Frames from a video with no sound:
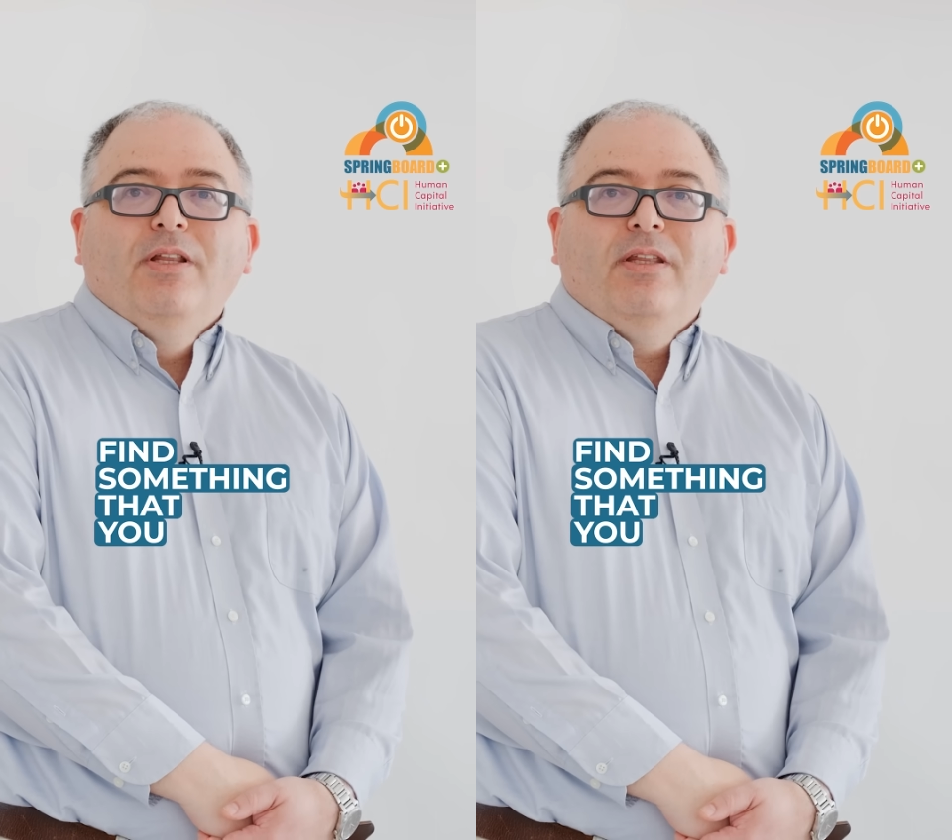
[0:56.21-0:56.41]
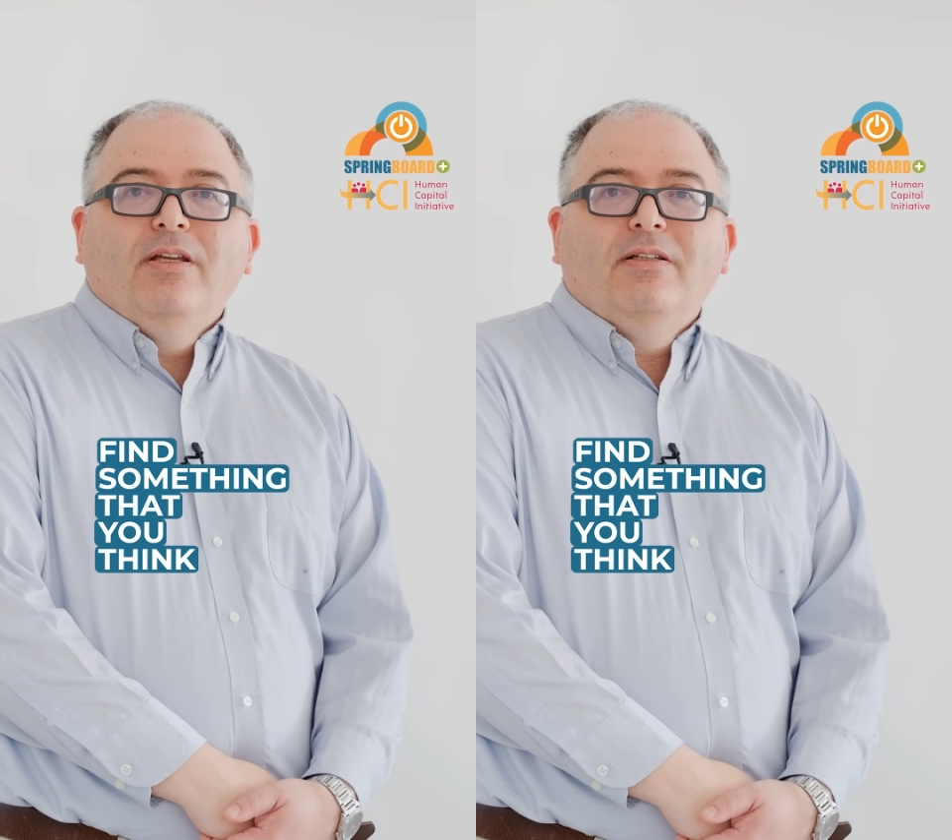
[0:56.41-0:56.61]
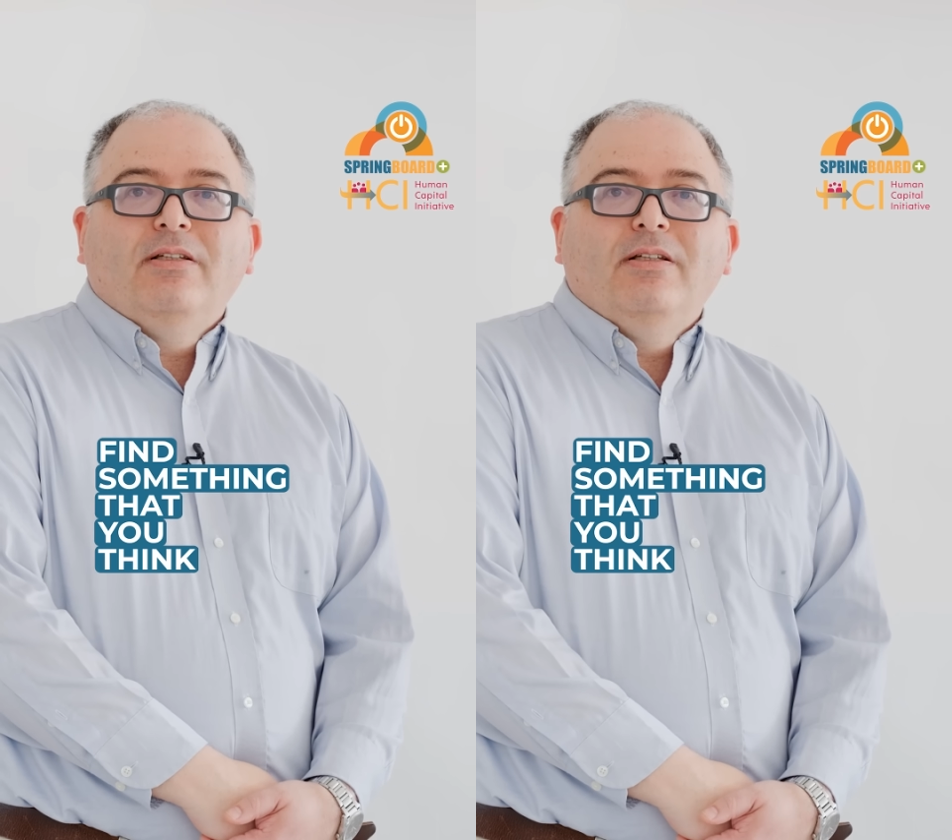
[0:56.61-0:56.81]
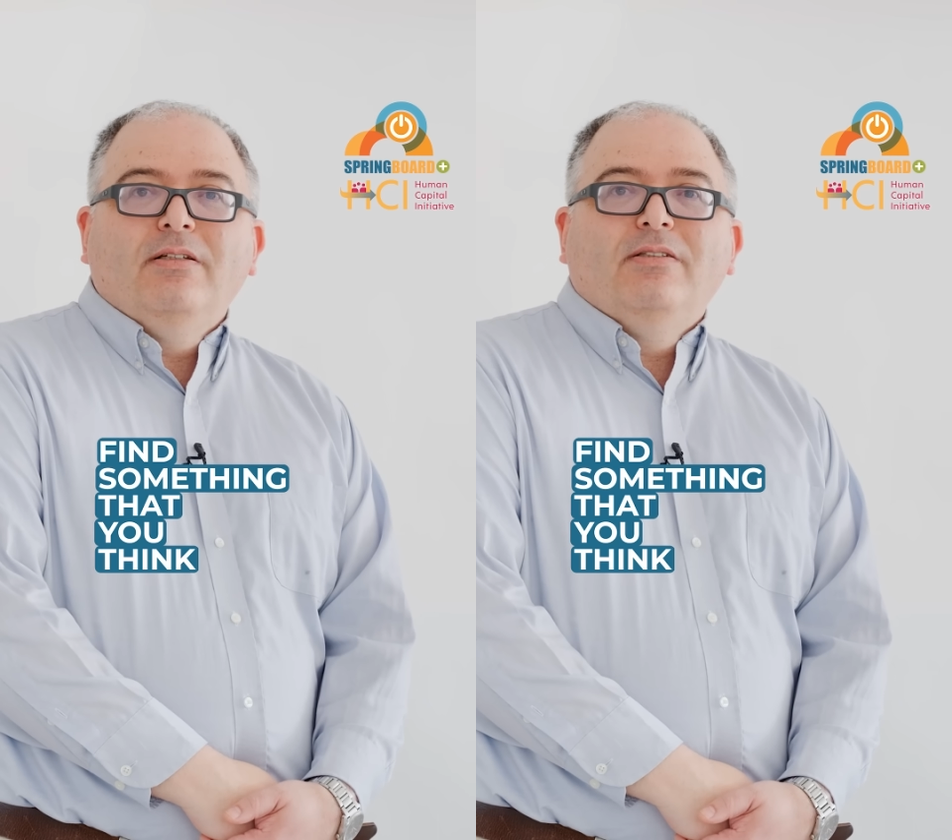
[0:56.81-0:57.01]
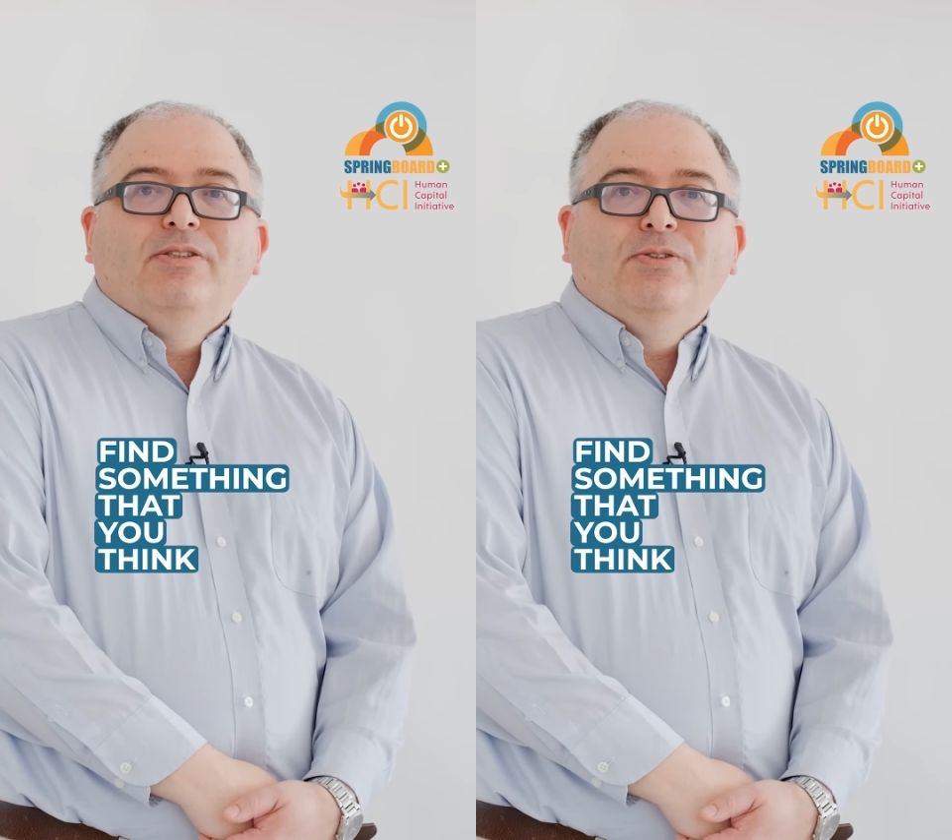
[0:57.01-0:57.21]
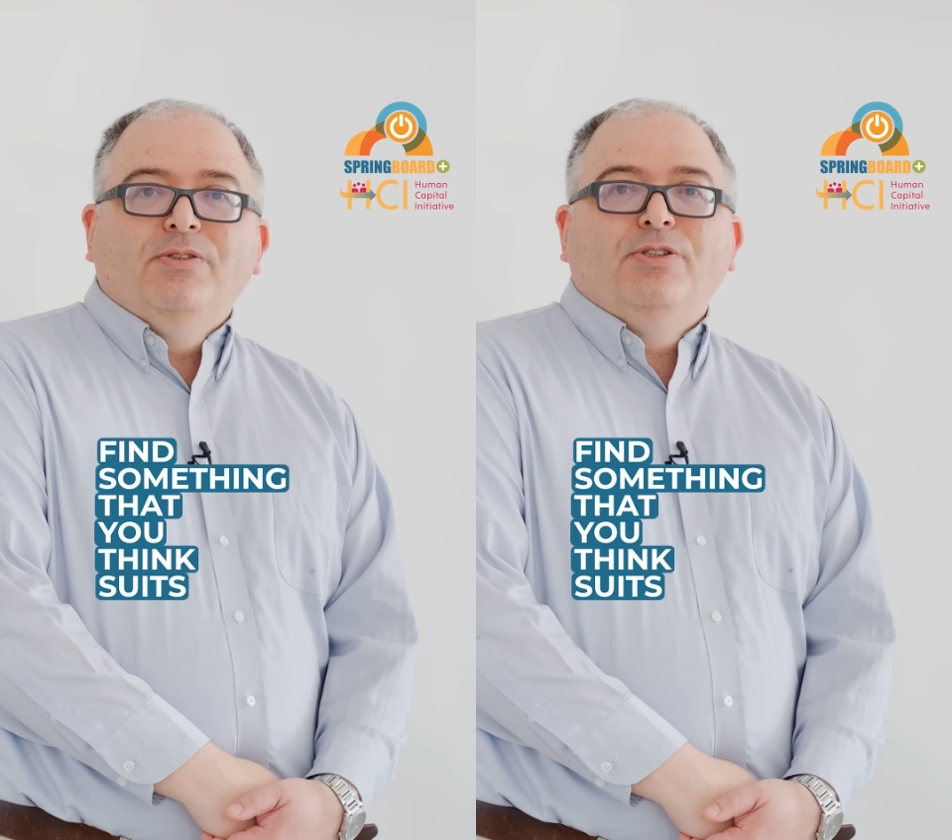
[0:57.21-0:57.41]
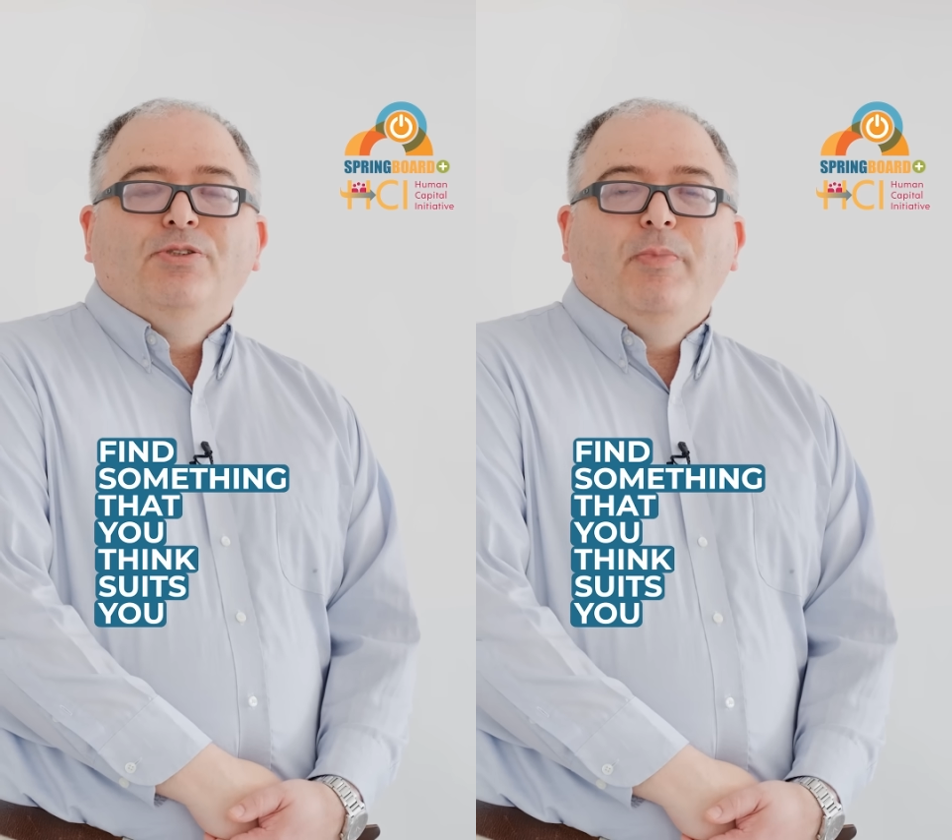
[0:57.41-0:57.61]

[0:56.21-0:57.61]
think suits you